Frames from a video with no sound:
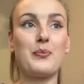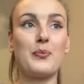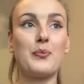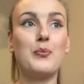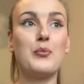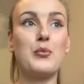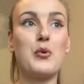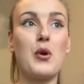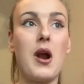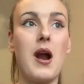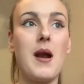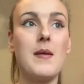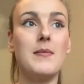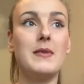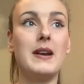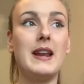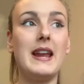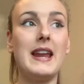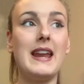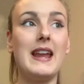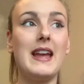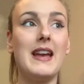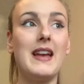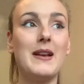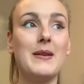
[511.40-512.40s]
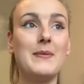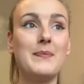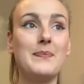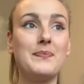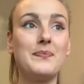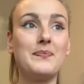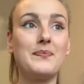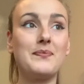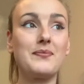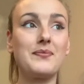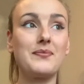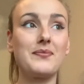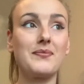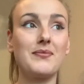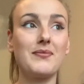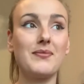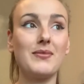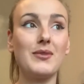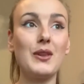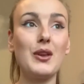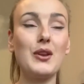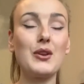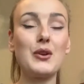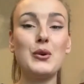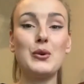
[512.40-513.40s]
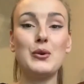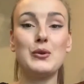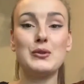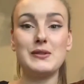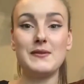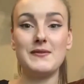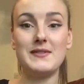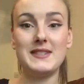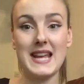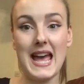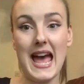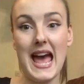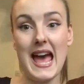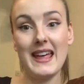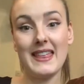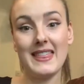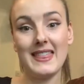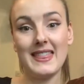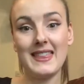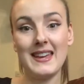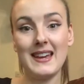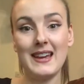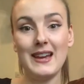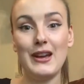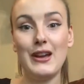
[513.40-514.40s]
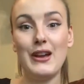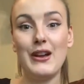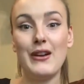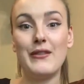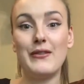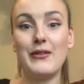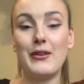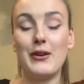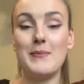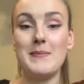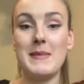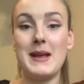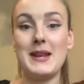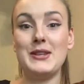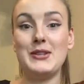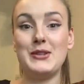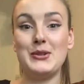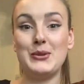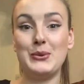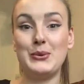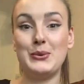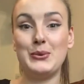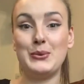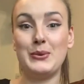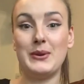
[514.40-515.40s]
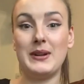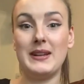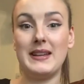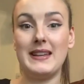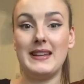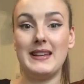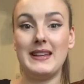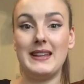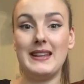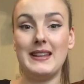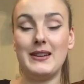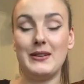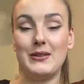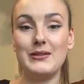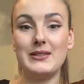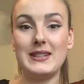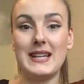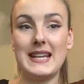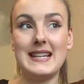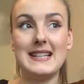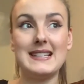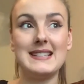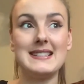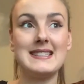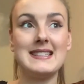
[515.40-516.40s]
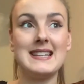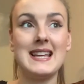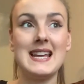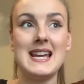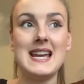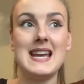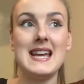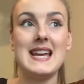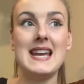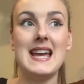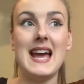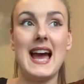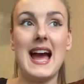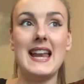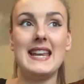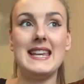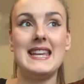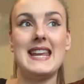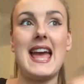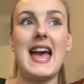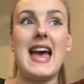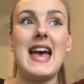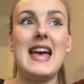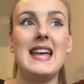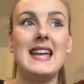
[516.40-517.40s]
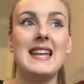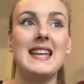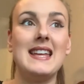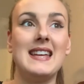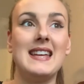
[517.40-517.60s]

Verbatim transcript: primary cause of death for a mental illness and yet